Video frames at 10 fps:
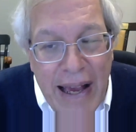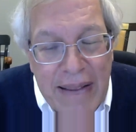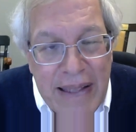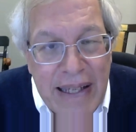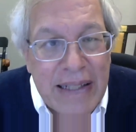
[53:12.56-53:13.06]
I
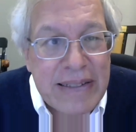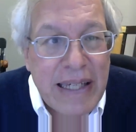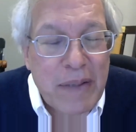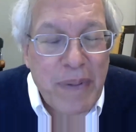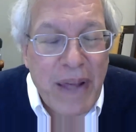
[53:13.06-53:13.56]
think I'll
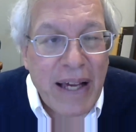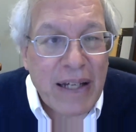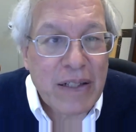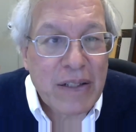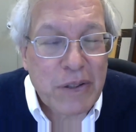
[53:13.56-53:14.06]
take it
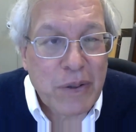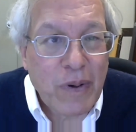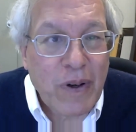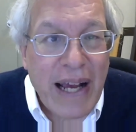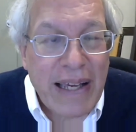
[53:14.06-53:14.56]
back to
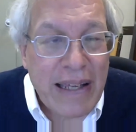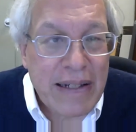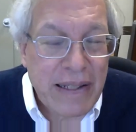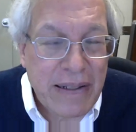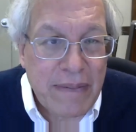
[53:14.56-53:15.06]
where I
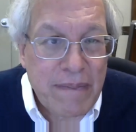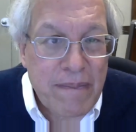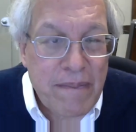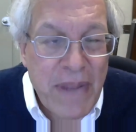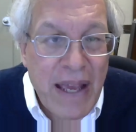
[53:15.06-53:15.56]
ended.
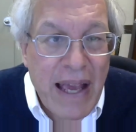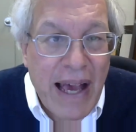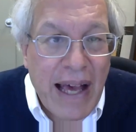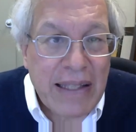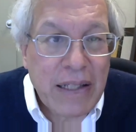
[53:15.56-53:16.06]

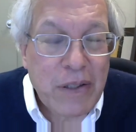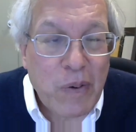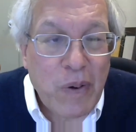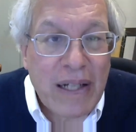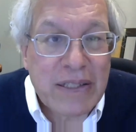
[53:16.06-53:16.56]
I think the
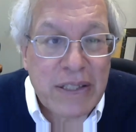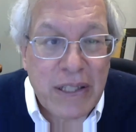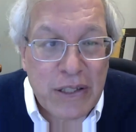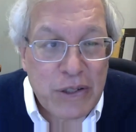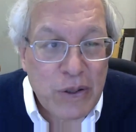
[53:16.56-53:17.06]

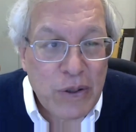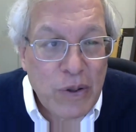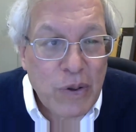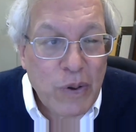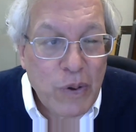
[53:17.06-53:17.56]
question is
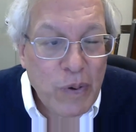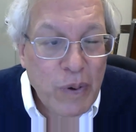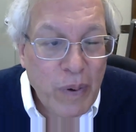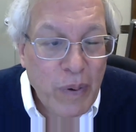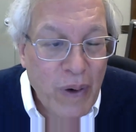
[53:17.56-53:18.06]
who
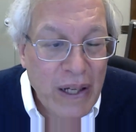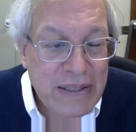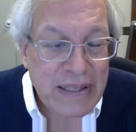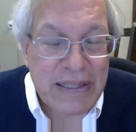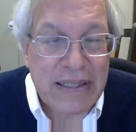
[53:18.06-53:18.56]
do we
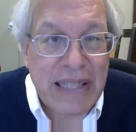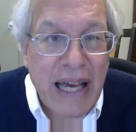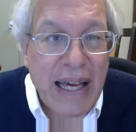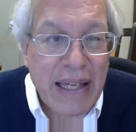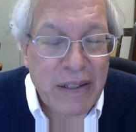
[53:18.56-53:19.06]
want to
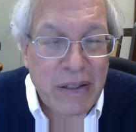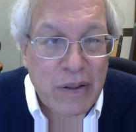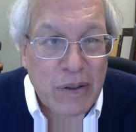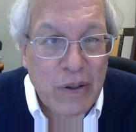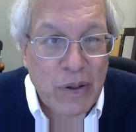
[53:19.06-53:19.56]
decide
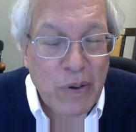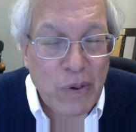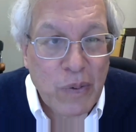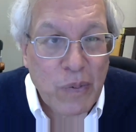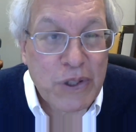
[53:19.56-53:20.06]

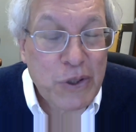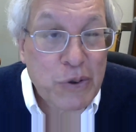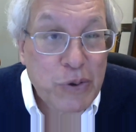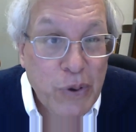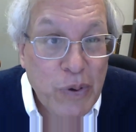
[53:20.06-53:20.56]
what's
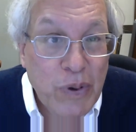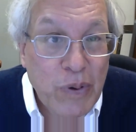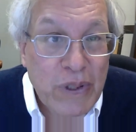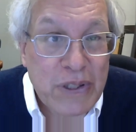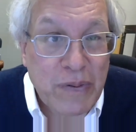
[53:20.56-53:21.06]
true
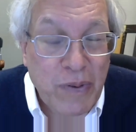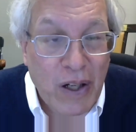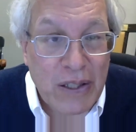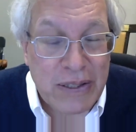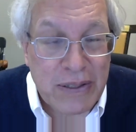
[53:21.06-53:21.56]
or what's
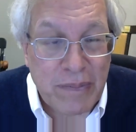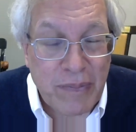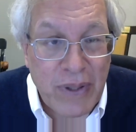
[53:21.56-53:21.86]
false?